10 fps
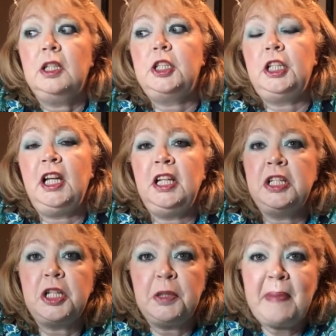
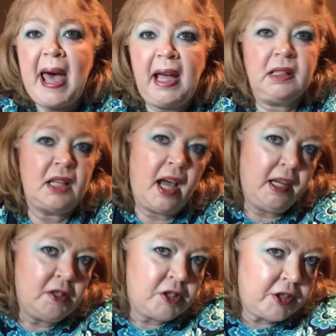changed the back
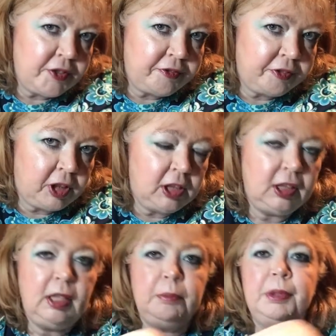tire to the
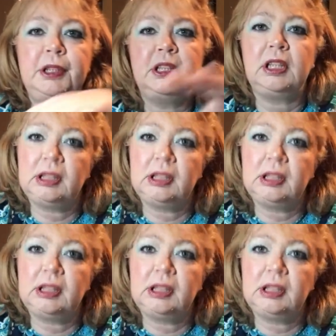front and put the